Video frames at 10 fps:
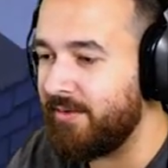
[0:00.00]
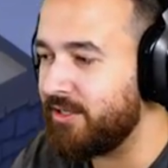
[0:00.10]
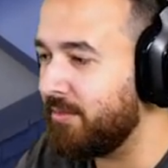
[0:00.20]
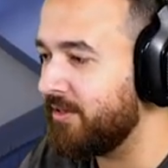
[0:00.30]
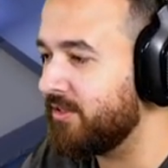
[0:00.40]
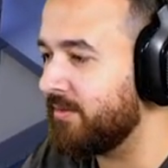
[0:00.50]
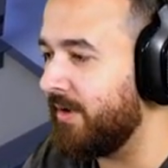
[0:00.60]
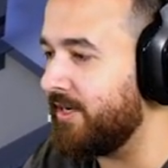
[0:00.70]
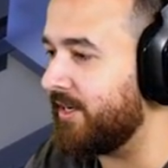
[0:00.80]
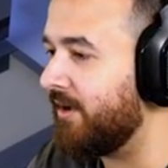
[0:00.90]
Hey, we should probably do some
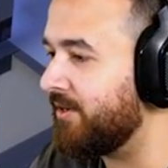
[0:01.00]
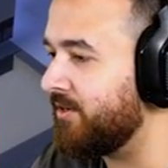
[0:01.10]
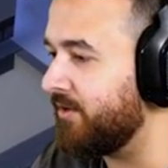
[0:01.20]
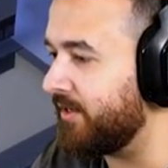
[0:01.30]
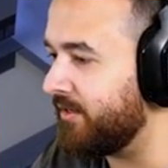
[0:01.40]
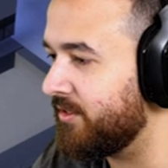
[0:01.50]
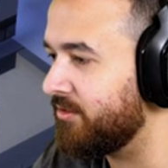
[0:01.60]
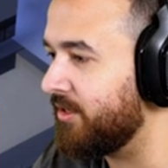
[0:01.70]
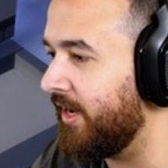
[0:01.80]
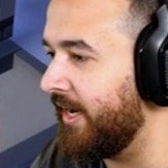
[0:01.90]
magic. How are you doing? You're
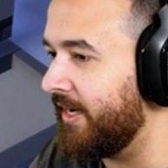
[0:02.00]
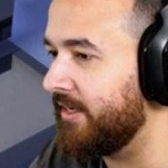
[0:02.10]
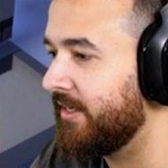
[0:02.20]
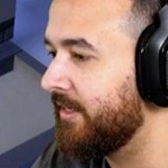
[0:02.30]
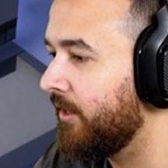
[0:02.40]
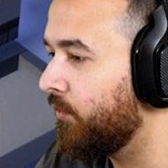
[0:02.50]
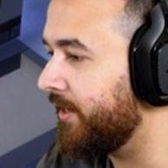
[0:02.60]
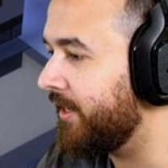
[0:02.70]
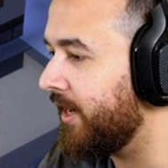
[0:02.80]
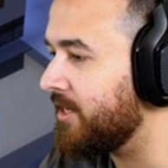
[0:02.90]
still tired.
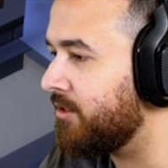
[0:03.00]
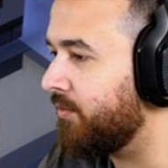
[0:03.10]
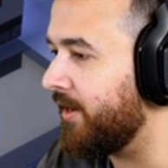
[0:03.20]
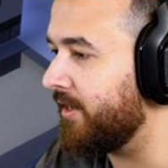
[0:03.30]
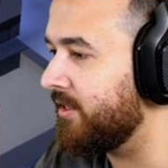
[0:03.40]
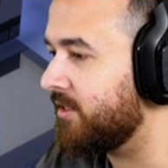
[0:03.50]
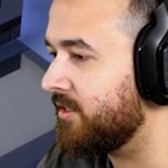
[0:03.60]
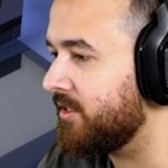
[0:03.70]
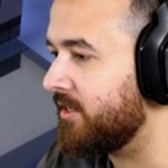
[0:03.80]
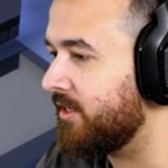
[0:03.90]
We need... Actually, wait. This
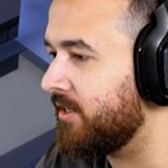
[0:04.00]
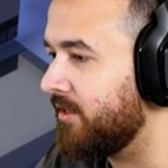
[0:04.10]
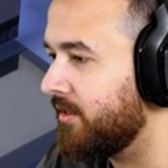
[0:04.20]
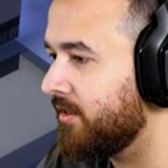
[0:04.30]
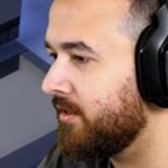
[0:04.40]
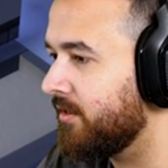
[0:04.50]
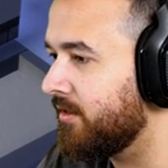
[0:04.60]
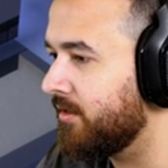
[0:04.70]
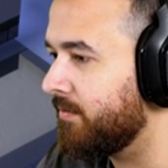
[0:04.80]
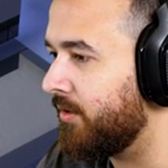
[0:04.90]
is the...
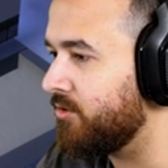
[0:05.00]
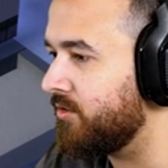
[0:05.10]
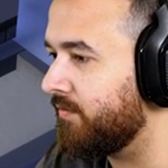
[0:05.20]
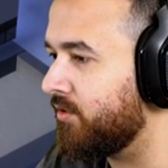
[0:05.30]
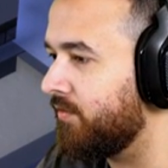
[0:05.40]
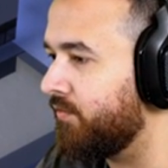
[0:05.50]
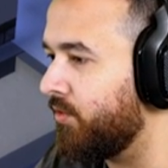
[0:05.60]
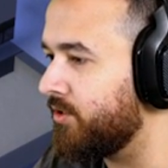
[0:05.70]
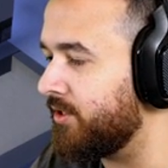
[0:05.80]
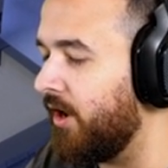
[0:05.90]
Potion of Good
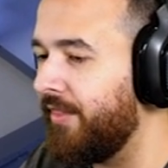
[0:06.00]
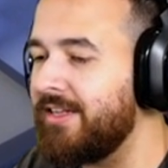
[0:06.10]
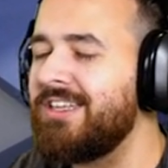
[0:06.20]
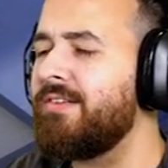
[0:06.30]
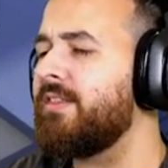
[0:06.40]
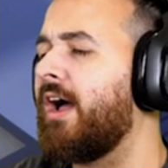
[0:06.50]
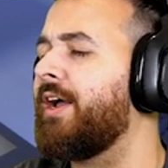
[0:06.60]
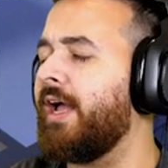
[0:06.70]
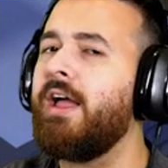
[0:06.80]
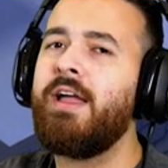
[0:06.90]
Fortune. Oh, that's that, that.
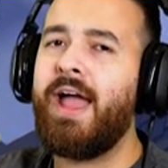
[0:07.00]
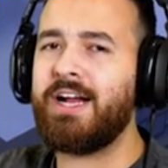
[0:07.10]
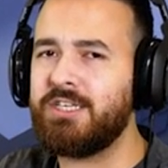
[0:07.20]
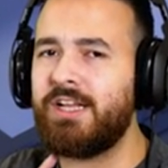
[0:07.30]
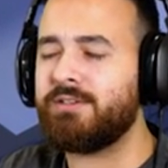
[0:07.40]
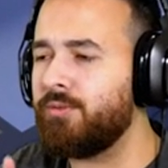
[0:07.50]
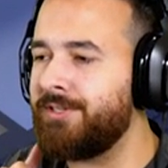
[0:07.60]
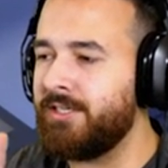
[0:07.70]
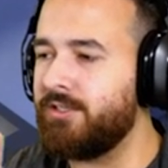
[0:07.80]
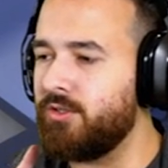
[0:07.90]
Okay, actually, that's what we
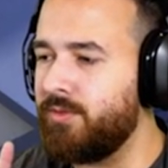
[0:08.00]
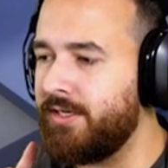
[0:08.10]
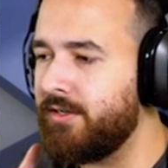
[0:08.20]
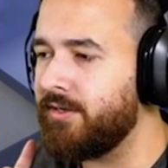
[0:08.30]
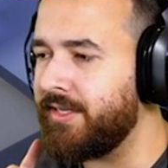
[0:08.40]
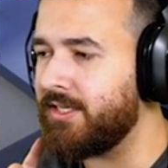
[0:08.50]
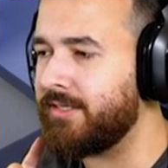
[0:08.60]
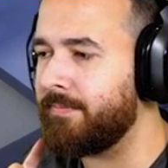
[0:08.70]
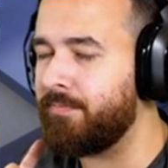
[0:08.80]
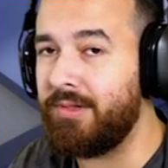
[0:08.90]
need to do. We need to go get
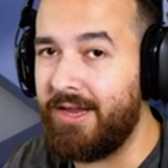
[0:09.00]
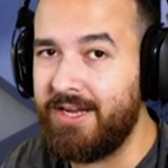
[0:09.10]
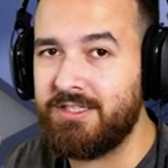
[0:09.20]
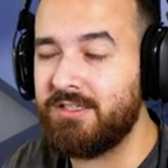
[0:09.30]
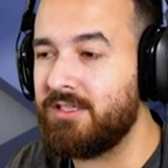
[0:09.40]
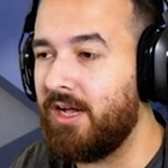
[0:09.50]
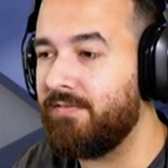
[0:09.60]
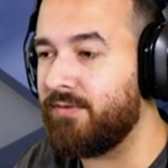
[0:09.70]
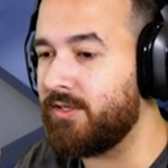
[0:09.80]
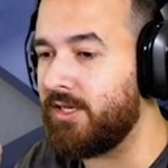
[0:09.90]
some plants and
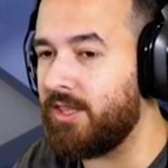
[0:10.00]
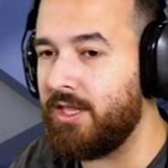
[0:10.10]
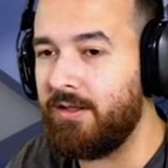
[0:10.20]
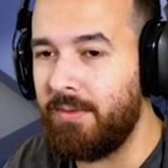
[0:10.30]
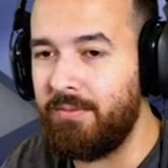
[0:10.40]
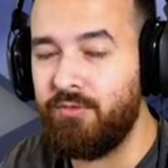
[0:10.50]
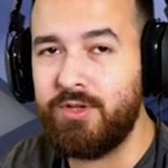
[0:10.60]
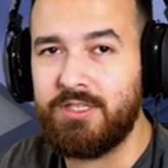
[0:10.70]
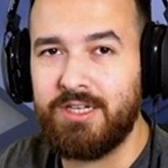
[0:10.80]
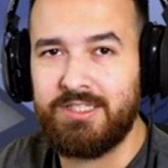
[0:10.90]
stuff because I think maybe if
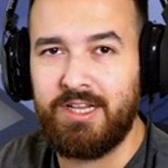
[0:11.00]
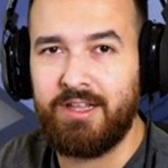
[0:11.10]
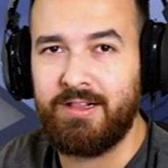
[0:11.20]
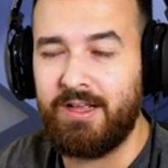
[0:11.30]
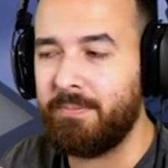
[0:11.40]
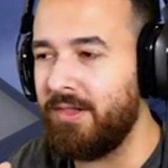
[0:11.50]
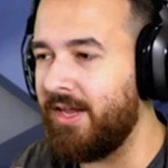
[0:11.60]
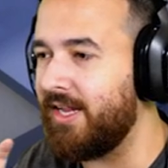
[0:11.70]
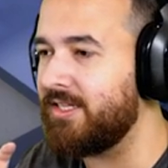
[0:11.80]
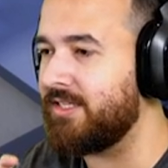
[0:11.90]
we start selling like
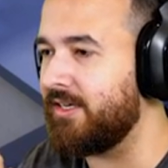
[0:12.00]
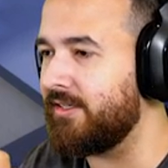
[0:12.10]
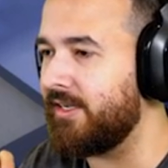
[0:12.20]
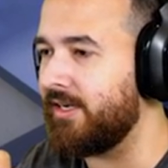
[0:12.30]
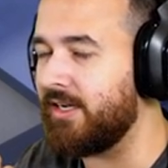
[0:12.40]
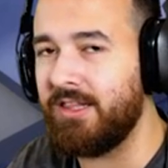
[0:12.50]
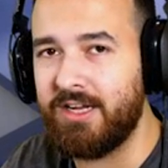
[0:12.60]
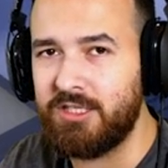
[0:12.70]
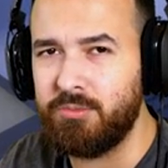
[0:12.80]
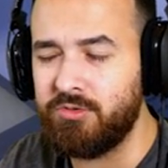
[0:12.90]
plants and uh,
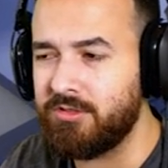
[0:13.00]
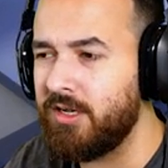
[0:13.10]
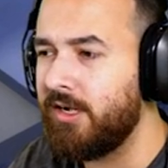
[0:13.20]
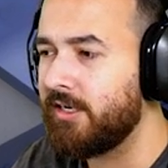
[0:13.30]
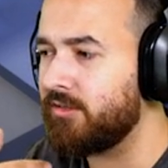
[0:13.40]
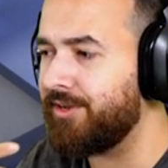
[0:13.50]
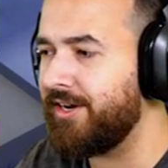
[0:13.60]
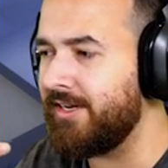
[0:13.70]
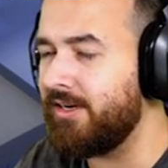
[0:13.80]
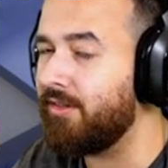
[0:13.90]
collectibles, because we're
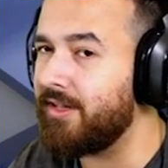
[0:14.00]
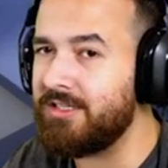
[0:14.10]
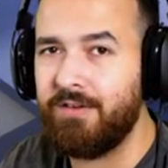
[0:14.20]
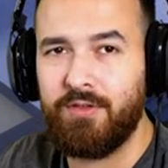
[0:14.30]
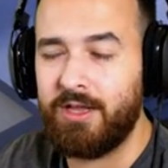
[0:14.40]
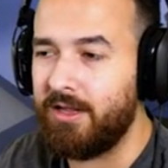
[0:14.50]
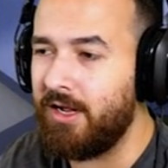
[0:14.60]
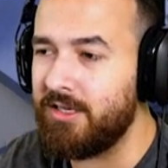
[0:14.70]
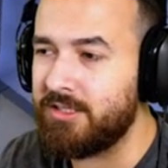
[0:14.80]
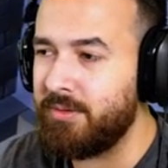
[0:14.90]
gonna need all that stuff for like
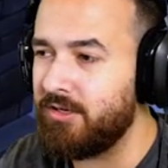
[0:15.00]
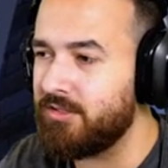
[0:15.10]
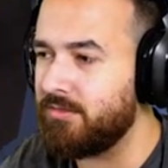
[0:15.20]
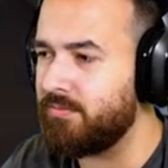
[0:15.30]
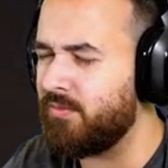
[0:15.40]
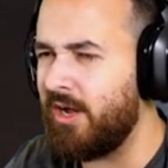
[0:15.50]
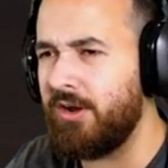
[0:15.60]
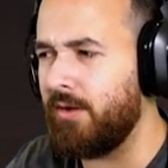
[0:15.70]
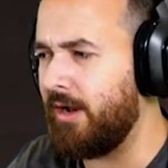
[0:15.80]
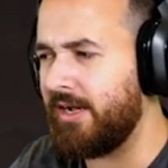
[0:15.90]
uh, spells and I
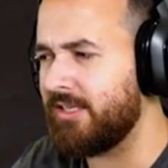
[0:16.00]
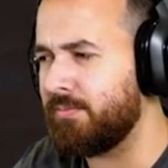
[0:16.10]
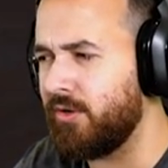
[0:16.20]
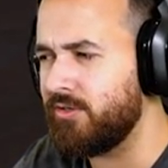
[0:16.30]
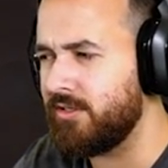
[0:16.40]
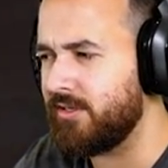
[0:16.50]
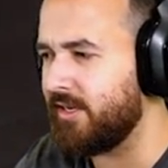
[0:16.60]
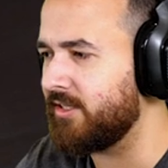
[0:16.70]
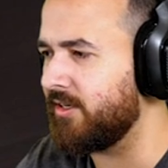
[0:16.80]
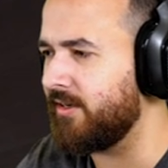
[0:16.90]
know. I guess potions. I
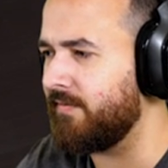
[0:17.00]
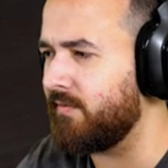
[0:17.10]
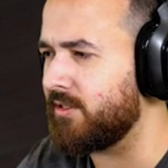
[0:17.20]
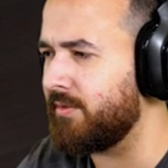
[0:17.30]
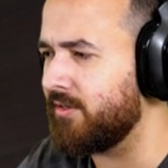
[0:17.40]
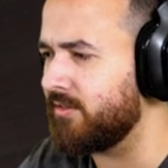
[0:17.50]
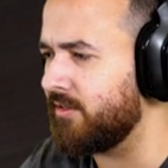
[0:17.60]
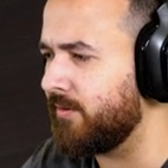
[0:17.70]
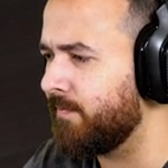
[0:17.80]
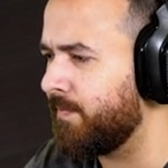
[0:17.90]
guess you don't need them for spells, do
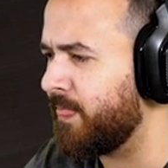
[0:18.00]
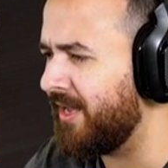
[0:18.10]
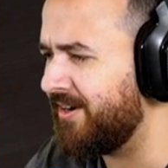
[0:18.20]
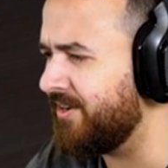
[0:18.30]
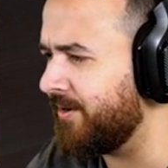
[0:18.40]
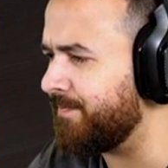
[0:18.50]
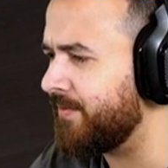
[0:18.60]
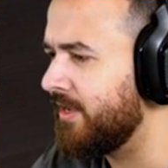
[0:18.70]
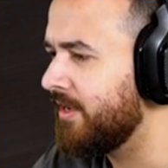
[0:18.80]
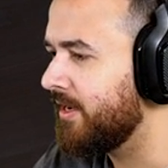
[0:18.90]
you? I don't know.
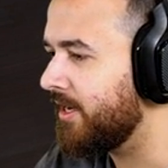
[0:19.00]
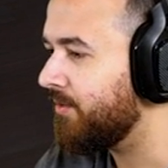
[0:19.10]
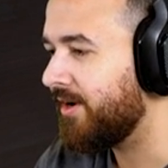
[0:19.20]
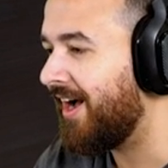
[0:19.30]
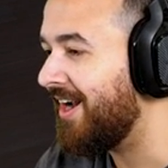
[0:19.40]
You know what?